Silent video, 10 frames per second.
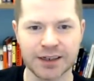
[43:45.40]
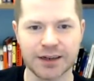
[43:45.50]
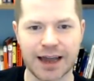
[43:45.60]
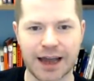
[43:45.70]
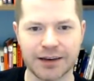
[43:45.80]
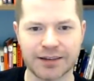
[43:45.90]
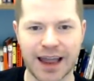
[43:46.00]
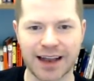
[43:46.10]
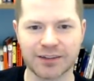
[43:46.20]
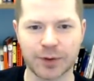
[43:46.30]
How do you say
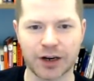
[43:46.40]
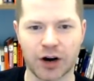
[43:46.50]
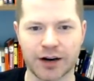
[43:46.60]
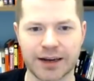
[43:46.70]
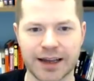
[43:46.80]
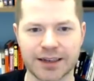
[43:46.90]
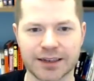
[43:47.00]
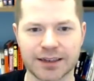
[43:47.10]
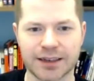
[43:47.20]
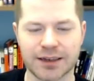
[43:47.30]
active when card
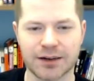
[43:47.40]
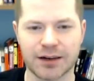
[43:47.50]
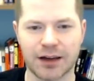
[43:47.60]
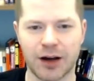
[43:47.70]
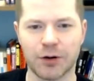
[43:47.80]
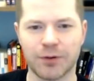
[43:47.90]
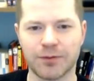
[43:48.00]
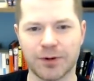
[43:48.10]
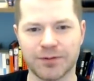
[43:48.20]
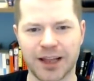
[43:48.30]
dead? Oh,
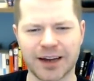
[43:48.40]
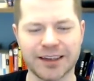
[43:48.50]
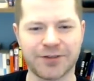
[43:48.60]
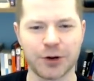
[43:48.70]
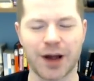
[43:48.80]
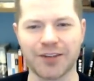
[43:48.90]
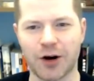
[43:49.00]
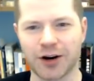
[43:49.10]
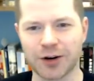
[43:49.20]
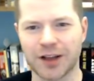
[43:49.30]
well, luckily for you, I have an
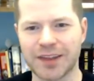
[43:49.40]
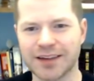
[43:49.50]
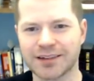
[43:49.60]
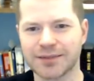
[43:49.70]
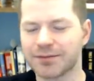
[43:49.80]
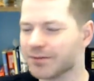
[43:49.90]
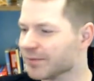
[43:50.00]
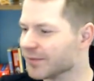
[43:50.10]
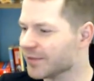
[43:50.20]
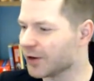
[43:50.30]
article on this.
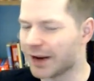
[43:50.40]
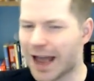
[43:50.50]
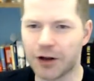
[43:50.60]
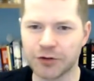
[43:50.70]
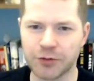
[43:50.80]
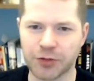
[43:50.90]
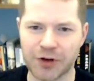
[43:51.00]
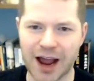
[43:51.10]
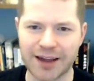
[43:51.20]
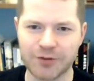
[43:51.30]
It's called How to
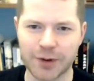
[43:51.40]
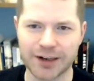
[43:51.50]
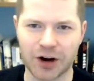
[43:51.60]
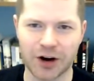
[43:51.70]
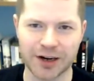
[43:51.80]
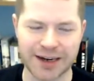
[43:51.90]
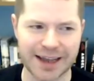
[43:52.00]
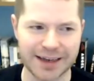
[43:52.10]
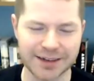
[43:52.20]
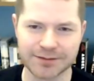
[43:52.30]
Thrive When Card
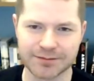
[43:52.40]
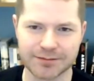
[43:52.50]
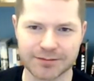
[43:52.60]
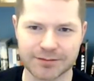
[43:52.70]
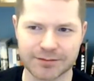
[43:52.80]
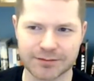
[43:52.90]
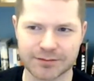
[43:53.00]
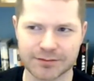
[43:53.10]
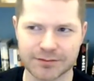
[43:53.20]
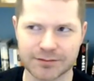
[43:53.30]
Dead.
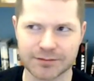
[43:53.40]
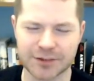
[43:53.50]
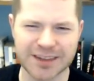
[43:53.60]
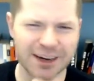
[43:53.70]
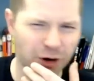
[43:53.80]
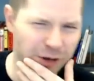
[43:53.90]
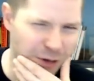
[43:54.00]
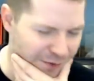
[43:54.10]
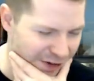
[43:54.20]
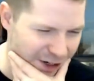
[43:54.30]
Or is that an
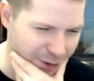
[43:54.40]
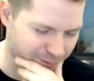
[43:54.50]
article or video?